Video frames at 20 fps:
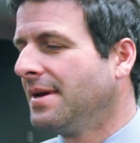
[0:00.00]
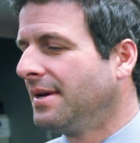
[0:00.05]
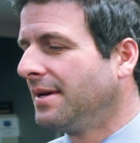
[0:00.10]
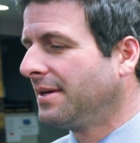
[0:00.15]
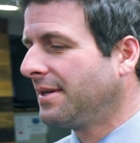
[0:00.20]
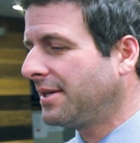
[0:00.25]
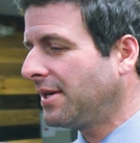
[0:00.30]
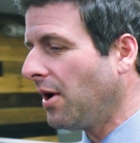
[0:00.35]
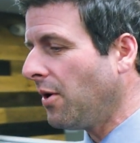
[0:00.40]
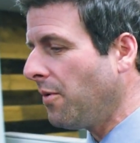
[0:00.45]

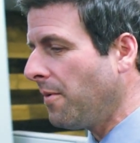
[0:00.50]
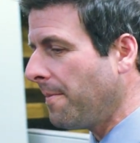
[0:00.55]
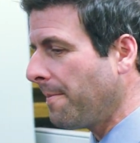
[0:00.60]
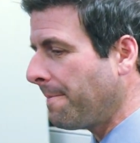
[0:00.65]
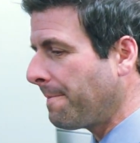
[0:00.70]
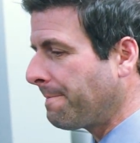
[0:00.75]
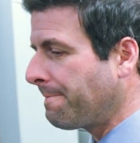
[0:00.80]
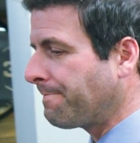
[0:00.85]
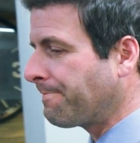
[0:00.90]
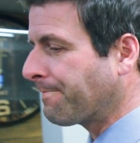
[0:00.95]
So,
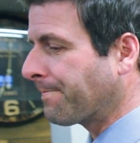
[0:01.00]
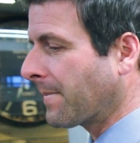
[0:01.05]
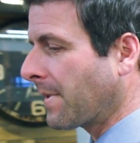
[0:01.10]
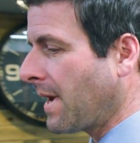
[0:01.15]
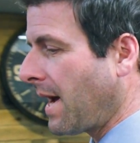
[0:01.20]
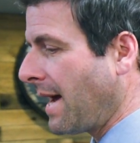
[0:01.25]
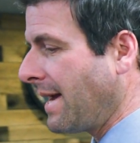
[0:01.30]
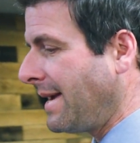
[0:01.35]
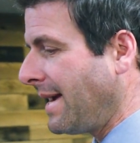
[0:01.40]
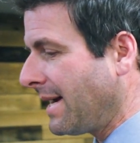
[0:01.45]

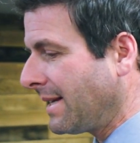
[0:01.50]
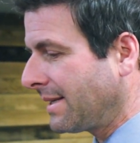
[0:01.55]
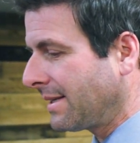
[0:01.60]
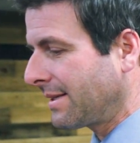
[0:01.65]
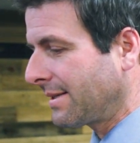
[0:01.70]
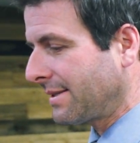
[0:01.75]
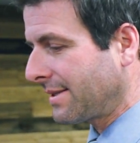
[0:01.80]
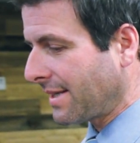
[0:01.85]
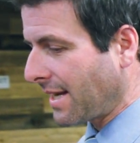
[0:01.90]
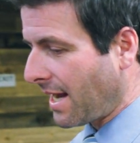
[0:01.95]
I
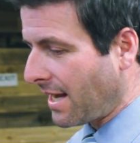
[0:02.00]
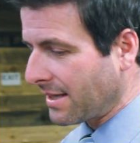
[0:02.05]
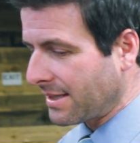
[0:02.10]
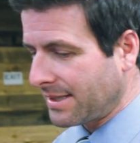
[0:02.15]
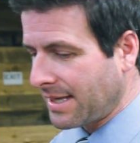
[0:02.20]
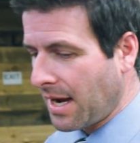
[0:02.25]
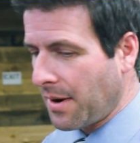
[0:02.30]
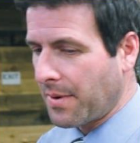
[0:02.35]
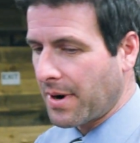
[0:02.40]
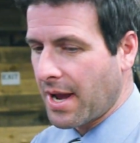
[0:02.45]
guess I'll
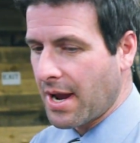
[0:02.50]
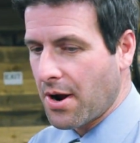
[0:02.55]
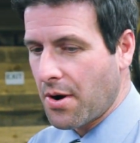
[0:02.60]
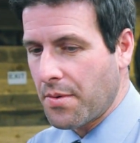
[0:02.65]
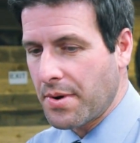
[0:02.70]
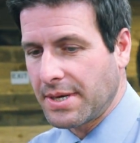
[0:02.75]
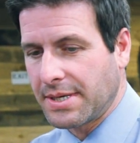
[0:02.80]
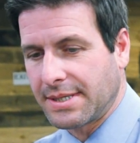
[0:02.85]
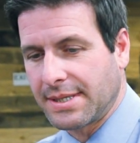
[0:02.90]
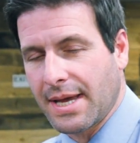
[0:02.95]
say what I
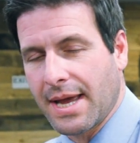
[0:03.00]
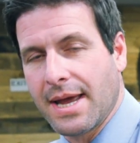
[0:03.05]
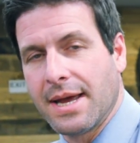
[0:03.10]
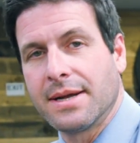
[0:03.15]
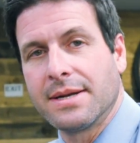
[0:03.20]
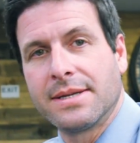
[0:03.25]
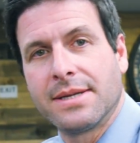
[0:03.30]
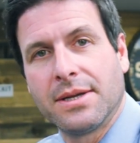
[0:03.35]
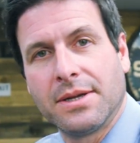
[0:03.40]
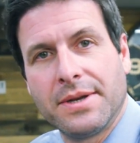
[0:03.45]
always say
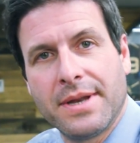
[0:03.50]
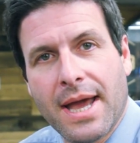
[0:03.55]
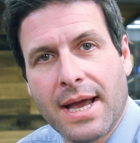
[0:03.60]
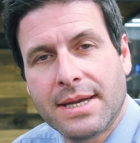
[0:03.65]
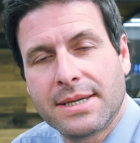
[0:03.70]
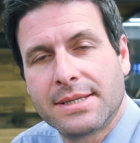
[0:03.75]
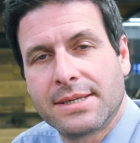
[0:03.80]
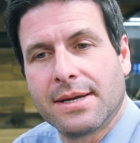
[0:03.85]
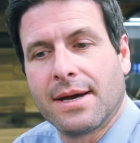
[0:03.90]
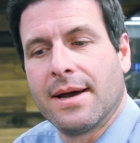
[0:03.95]
until
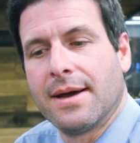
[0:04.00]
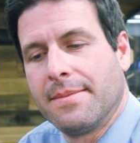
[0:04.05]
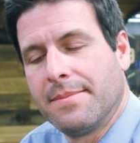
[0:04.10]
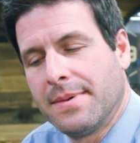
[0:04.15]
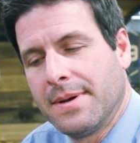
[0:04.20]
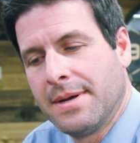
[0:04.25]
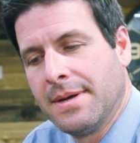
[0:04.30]
next time.